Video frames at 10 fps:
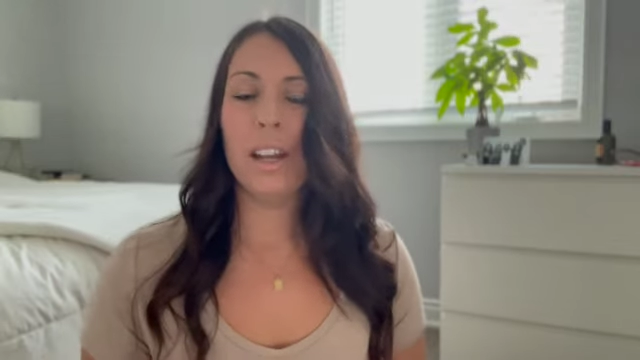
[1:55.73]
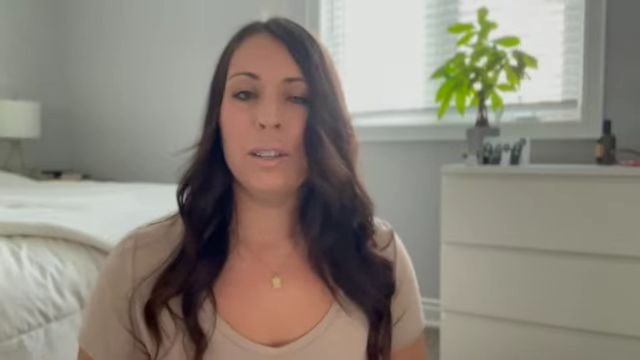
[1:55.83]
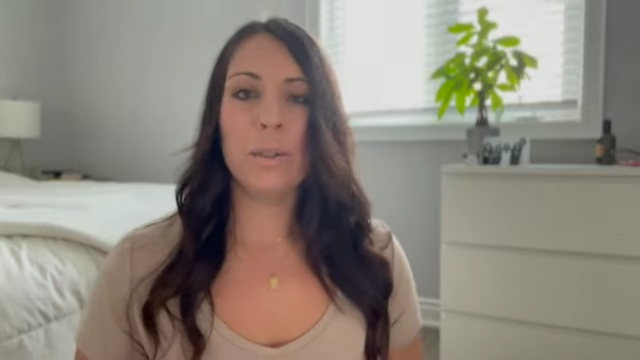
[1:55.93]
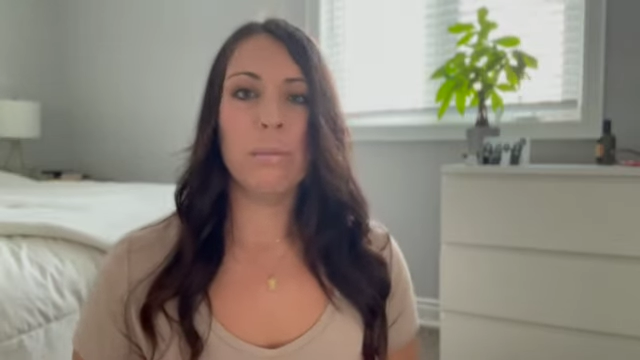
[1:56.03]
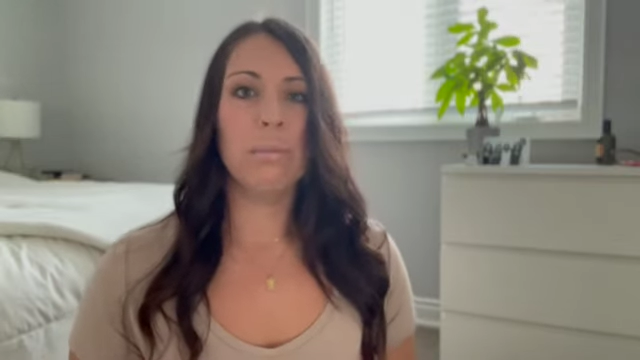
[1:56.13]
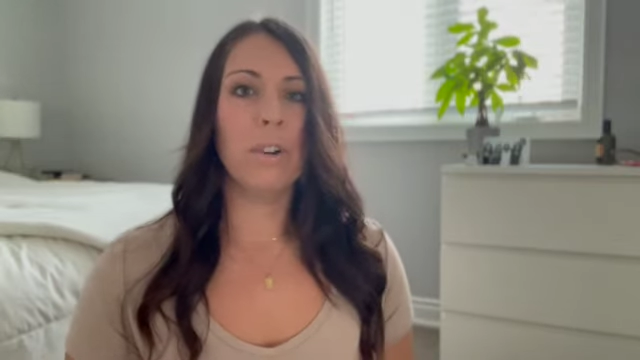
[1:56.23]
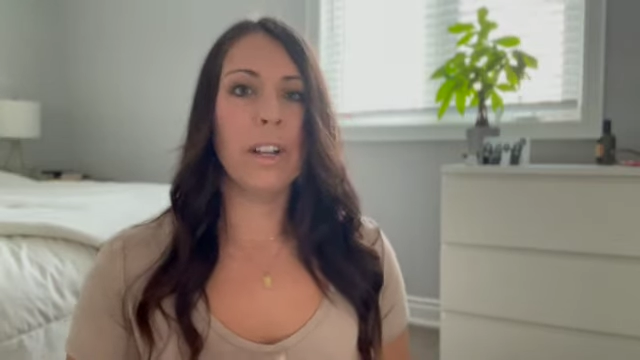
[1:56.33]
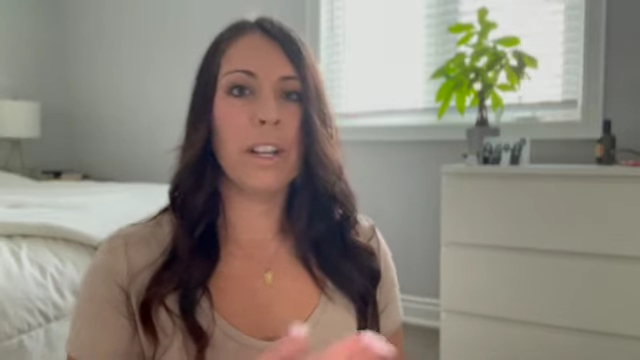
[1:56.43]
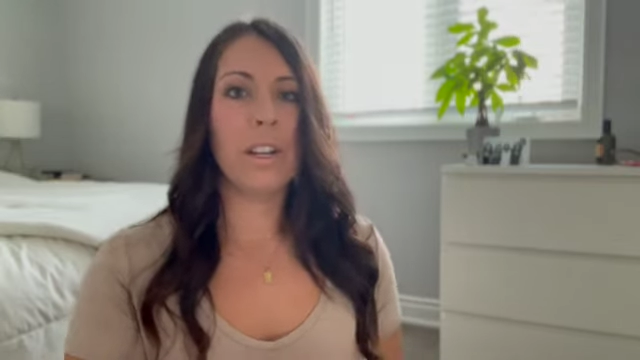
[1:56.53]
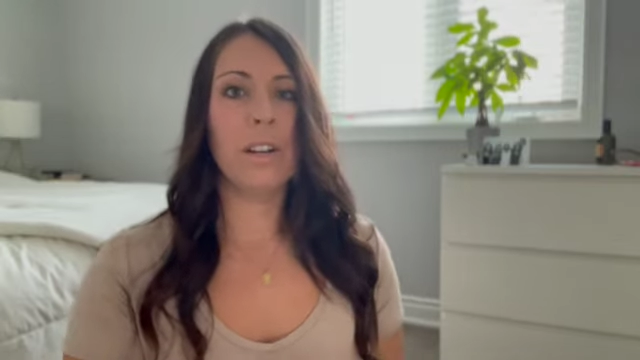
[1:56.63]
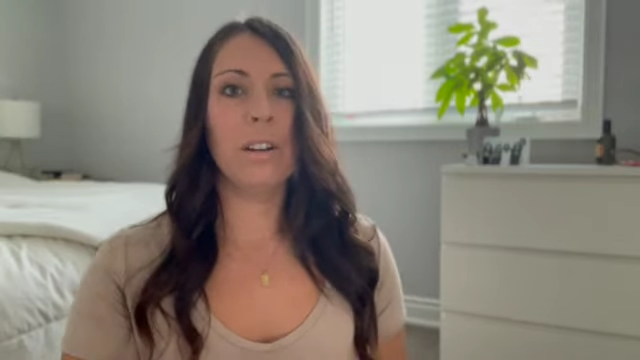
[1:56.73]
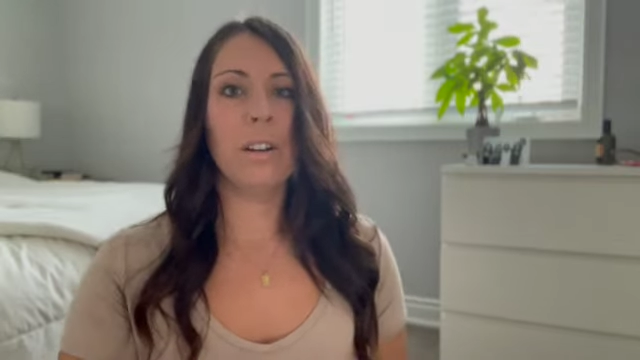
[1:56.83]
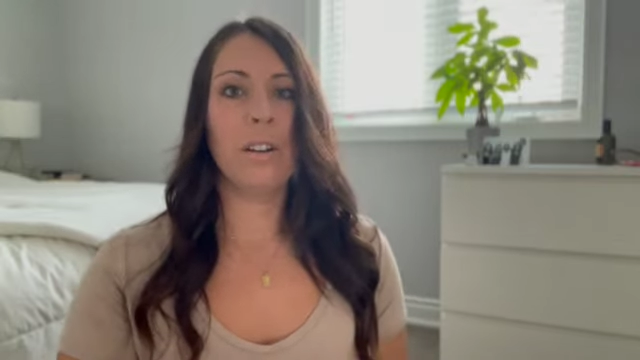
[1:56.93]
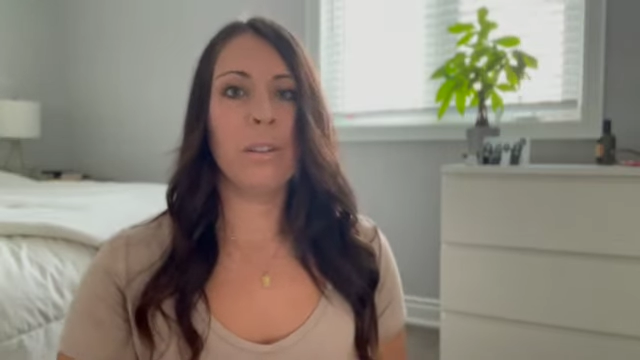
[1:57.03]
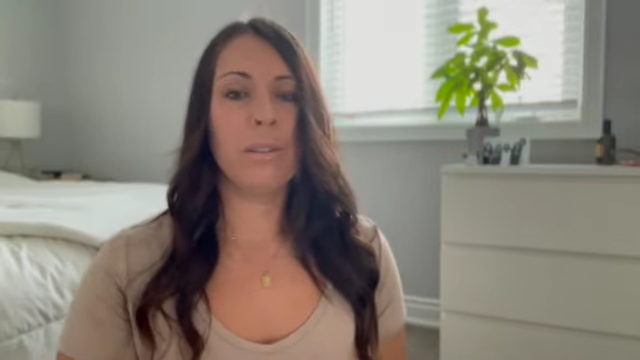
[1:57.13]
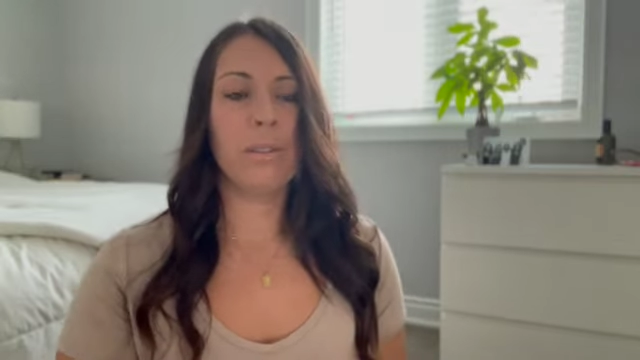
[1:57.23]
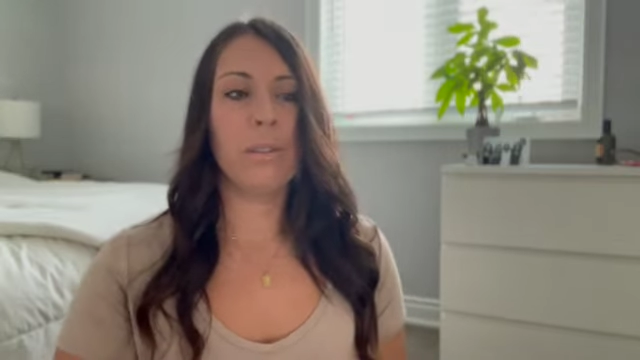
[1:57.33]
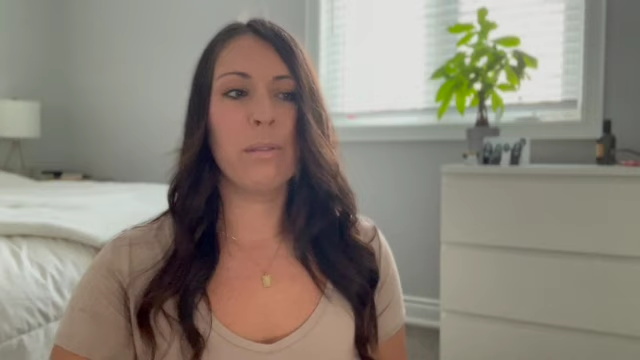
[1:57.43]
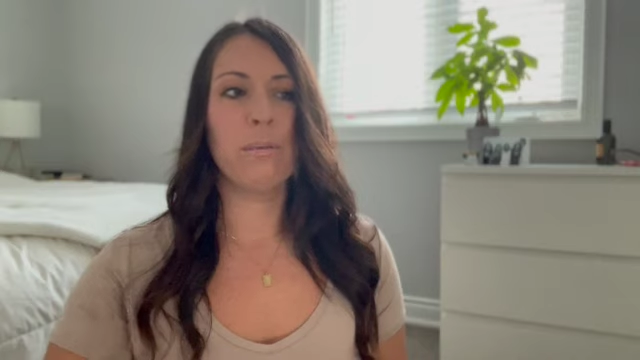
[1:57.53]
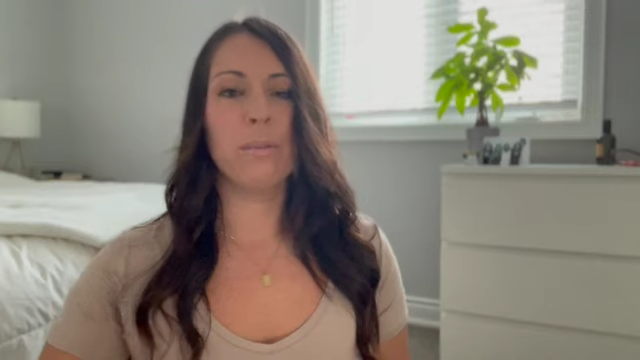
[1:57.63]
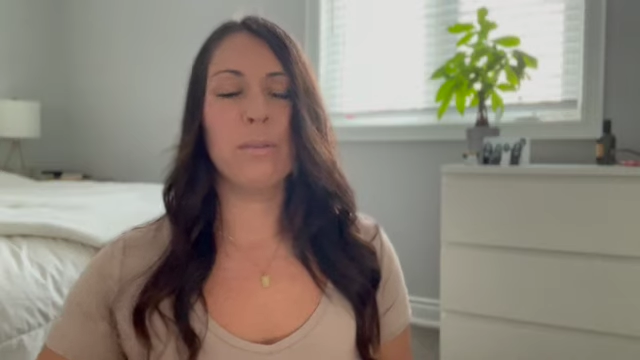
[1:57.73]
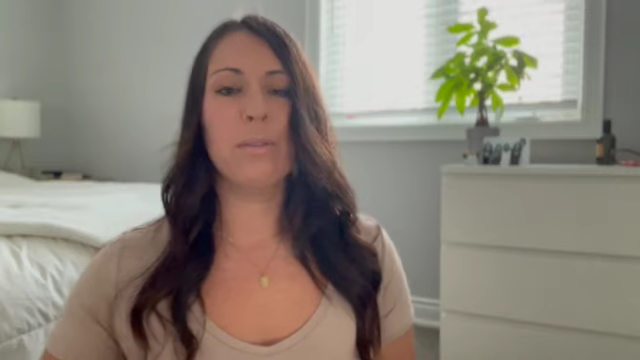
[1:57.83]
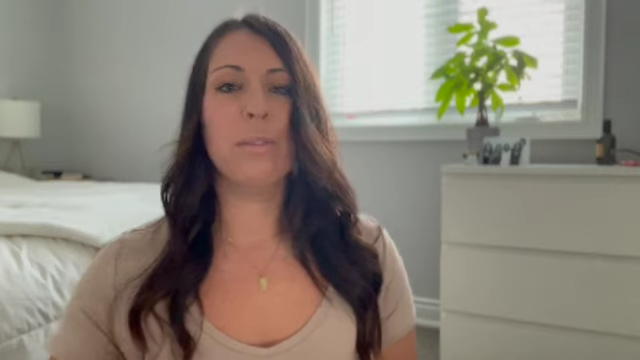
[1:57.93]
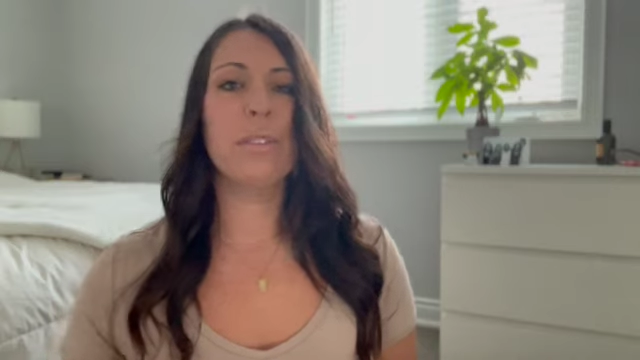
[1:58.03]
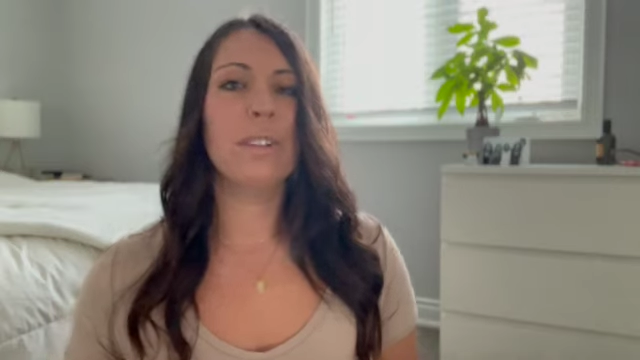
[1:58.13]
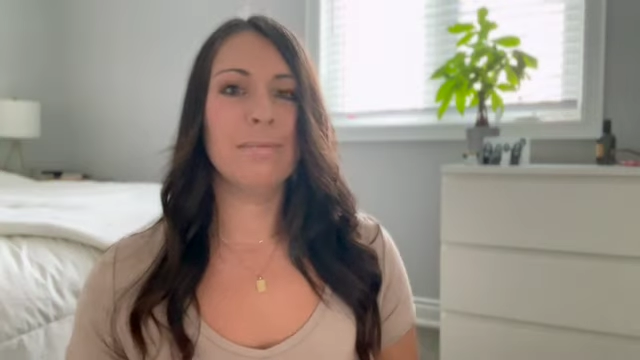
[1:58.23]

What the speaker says: So breaking through